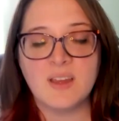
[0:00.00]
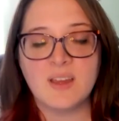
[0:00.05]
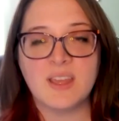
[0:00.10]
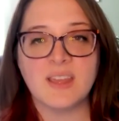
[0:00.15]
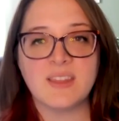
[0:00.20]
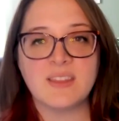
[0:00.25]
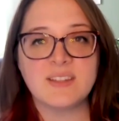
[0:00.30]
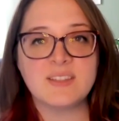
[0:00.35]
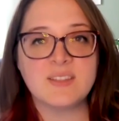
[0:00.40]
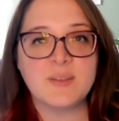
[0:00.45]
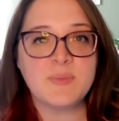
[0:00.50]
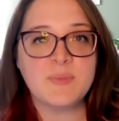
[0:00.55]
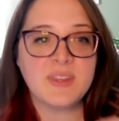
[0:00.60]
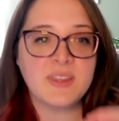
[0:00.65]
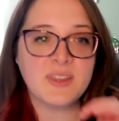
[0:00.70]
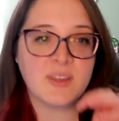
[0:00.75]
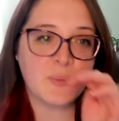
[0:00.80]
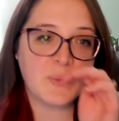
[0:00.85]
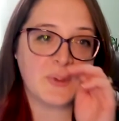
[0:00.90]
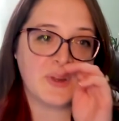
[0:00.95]
Yeah, that's
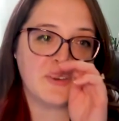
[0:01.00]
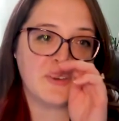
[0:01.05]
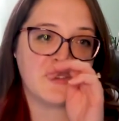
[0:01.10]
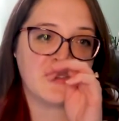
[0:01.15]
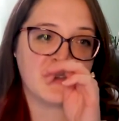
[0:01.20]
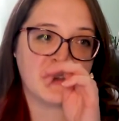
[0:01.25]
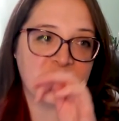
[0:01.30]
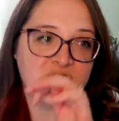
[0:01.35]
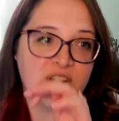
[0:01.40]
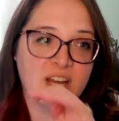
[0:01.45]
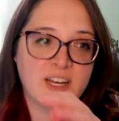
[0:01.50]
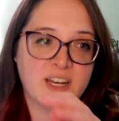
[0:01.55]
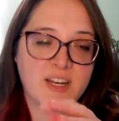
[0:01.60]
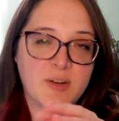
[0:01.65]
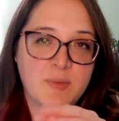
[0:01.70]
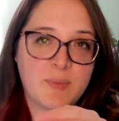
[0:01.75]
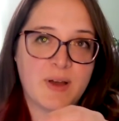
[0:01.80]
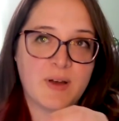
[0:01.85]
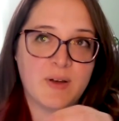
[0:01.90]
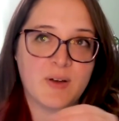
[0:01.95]
something that we've chatted
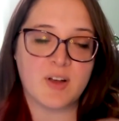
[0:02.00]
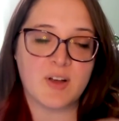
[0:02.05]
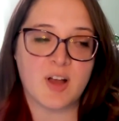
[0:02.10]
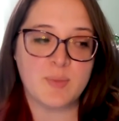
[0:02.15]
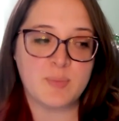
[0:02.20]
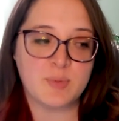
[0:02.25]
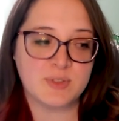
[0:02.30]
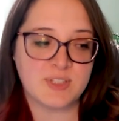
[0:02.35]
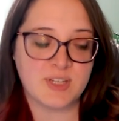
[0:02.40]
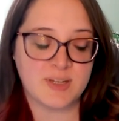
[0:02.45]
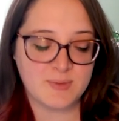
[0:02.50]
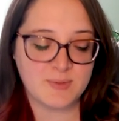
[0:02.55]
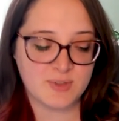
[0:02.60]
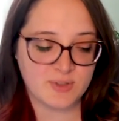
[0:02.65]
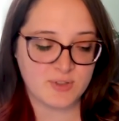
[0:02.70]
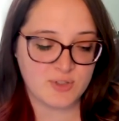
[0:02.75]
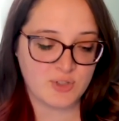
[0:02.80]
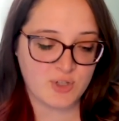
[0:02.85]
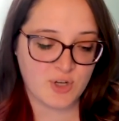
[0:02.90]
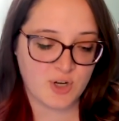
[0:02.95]
about a couple times on
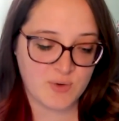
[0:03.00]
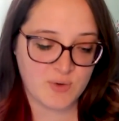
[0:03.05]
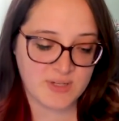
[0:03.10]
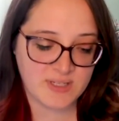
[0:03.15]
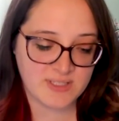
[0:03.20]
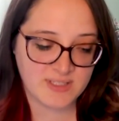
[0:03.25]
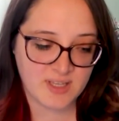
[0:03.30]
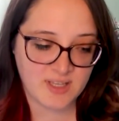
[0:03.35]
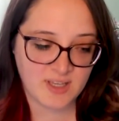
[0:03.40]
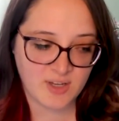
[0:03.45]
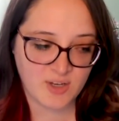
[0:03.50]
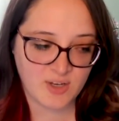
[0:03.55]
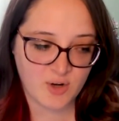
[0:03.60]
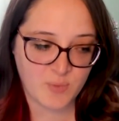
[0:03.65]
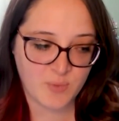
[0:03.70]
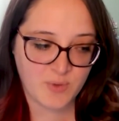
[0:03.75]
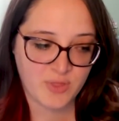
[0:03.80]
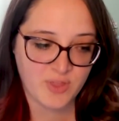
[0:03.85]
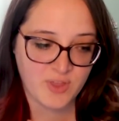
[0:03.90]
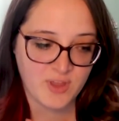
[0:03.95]
the show is, you know,
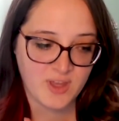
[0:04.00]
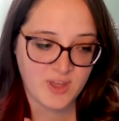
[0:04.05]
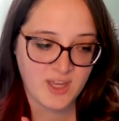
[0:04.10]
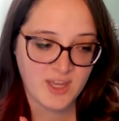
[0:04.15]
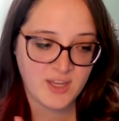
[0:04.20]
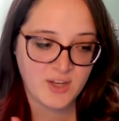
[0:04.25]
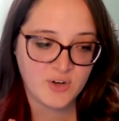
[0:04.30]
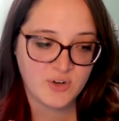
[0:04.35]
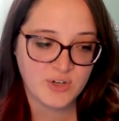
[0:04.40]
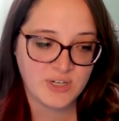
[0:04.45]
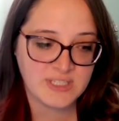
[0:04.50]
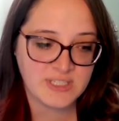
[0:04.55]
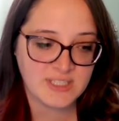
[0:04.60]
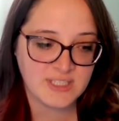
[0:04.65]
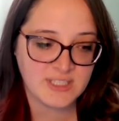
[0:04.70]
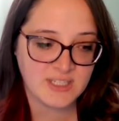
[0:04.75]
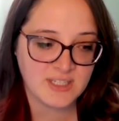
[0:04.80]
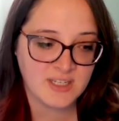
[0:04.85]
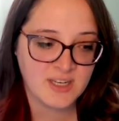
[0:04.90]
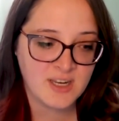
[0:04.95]
with the increase
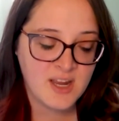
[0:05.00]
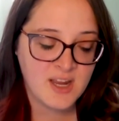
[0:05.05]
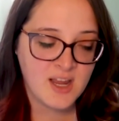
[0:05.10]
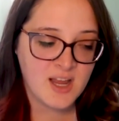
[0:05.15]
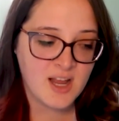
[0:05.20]
in,